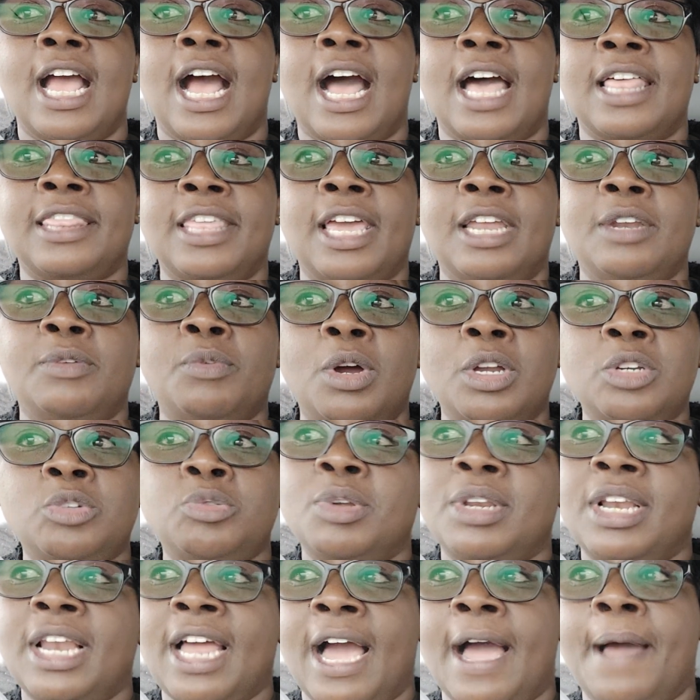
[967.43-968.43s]
and then what
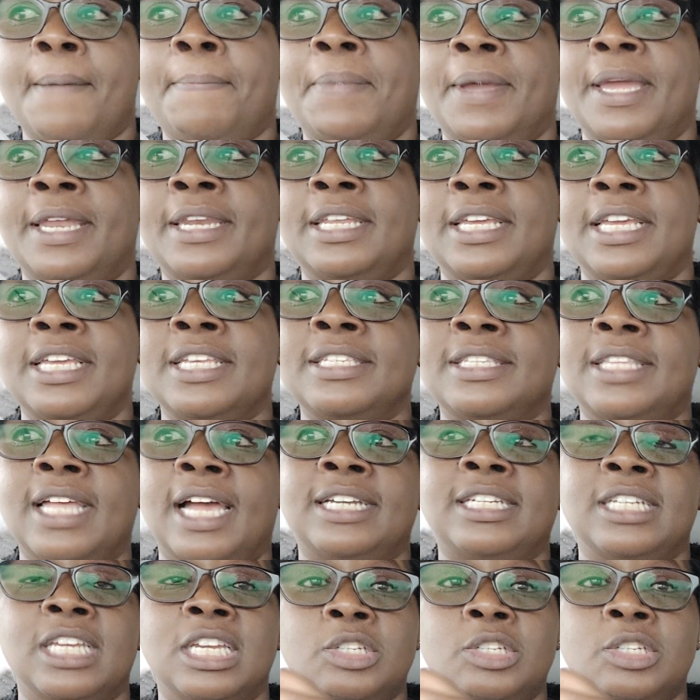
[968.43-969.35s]
will happen is that